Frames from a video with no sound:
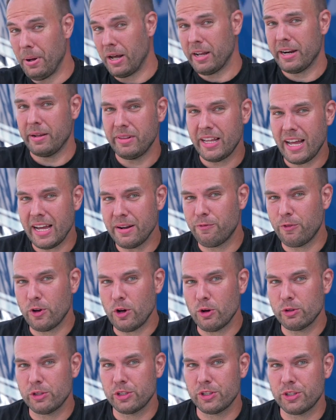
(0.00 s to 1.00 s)
Bottom line,
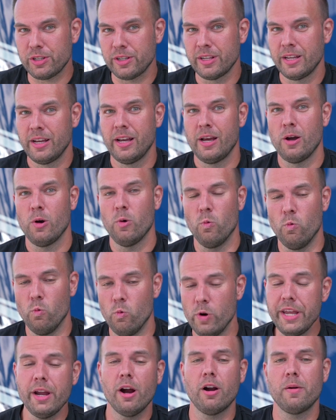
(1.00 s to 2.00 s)
folks,
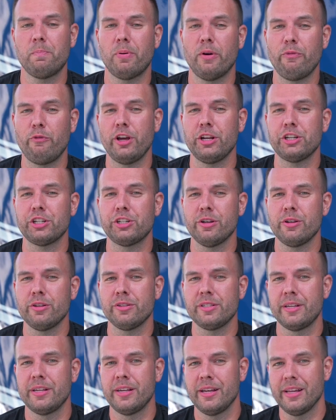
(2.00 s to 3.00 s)
we are
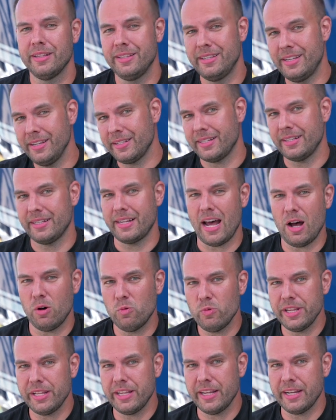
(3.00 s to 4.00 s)
professionals. This is how
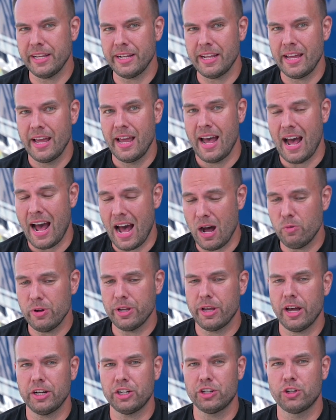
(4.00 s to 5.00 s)
we did it, how we
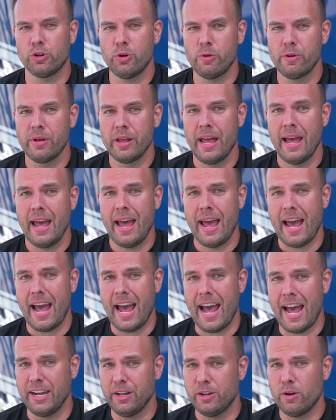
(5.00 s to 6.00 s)
got through.
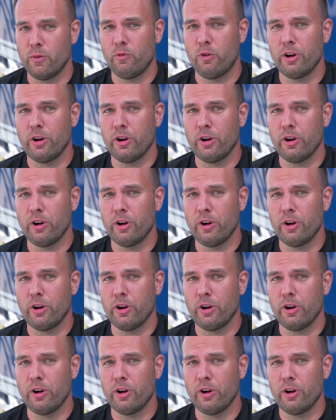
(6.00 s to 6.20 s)
And don't